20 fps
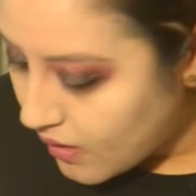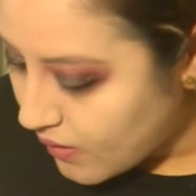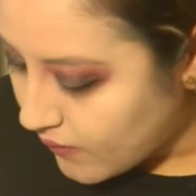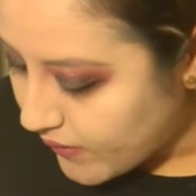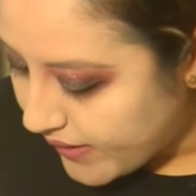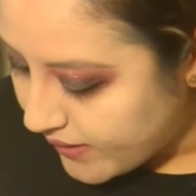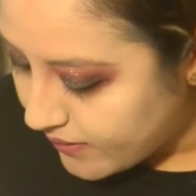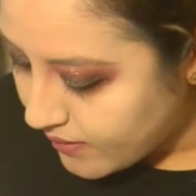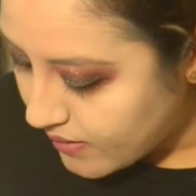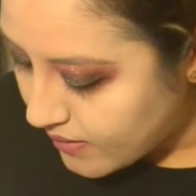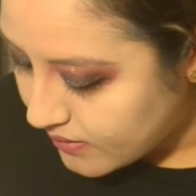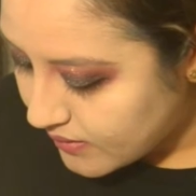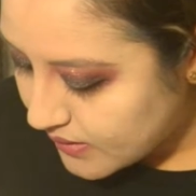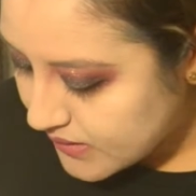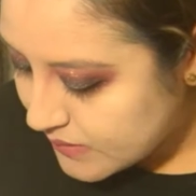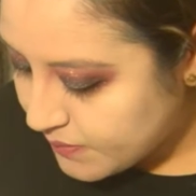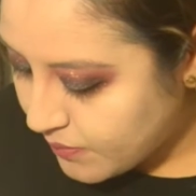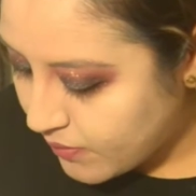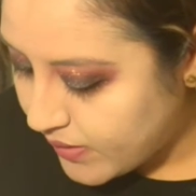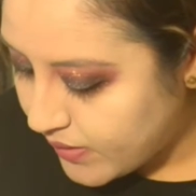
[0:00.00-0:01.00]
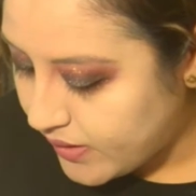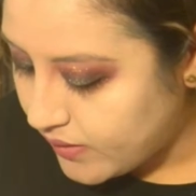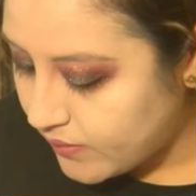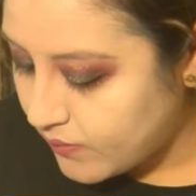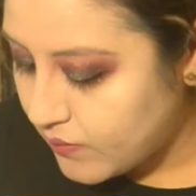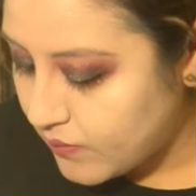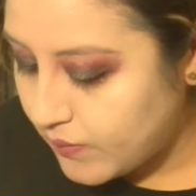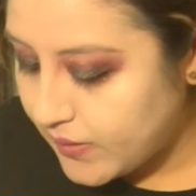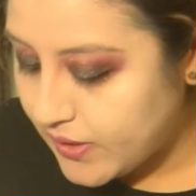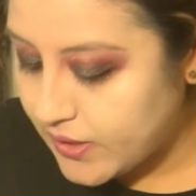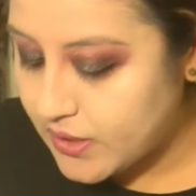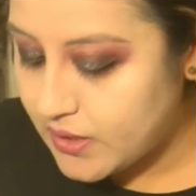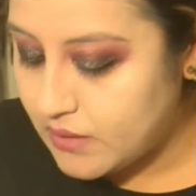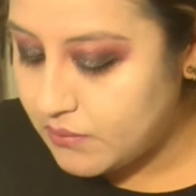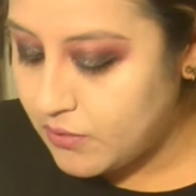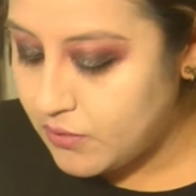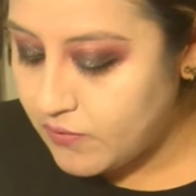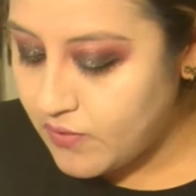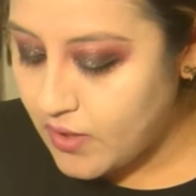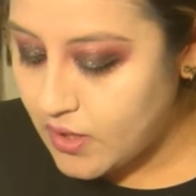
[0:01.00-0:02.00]
Okay, at this point, we are going to
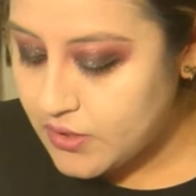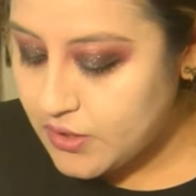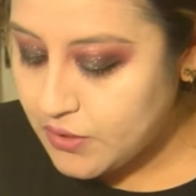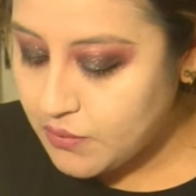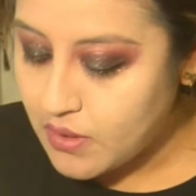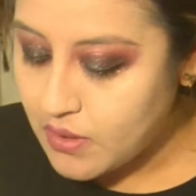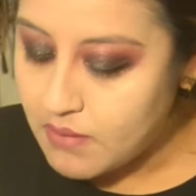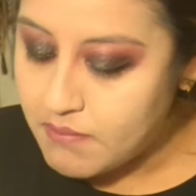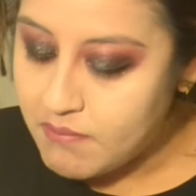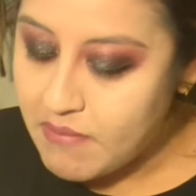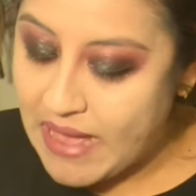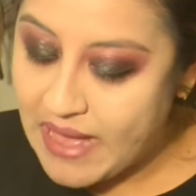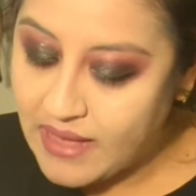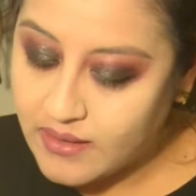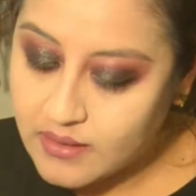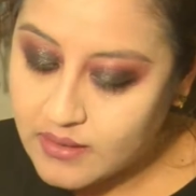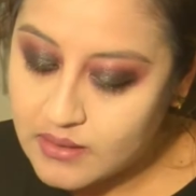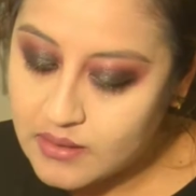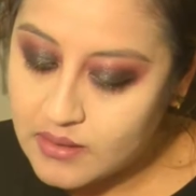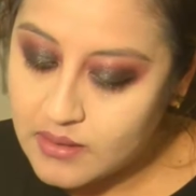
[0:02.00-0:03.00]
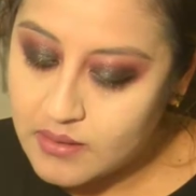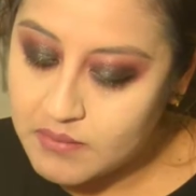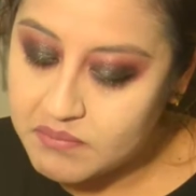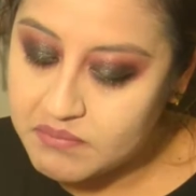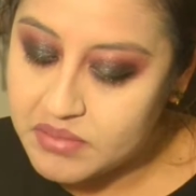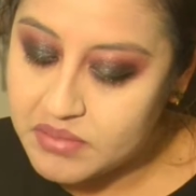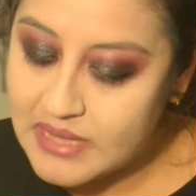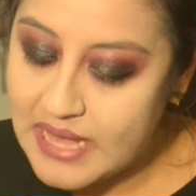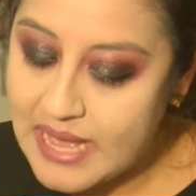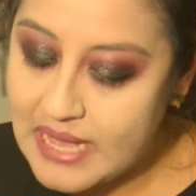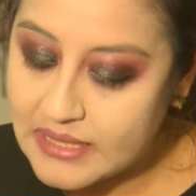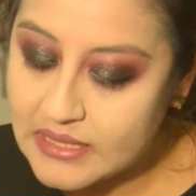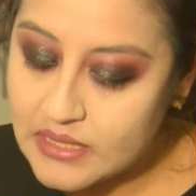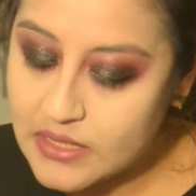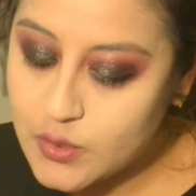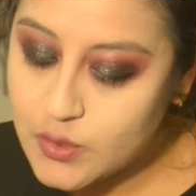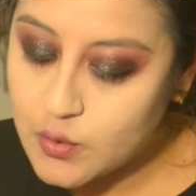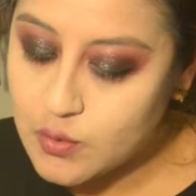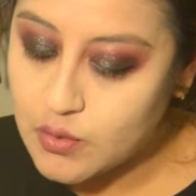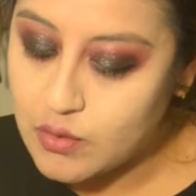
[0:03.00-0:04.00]
move on to our MAC
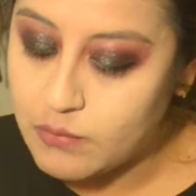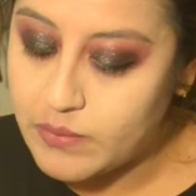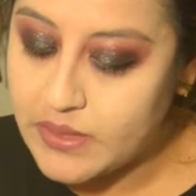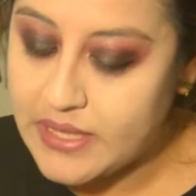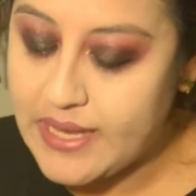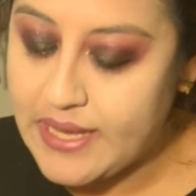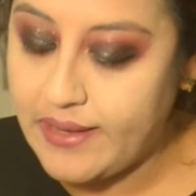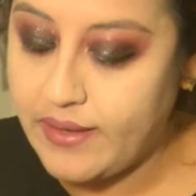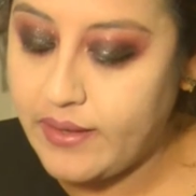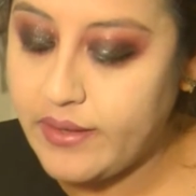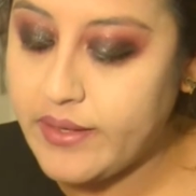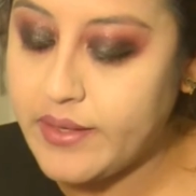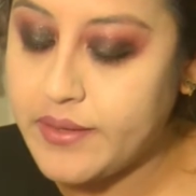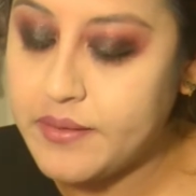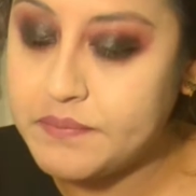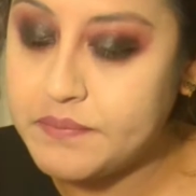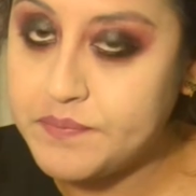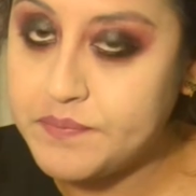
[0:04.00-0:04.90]
Black Chromacake.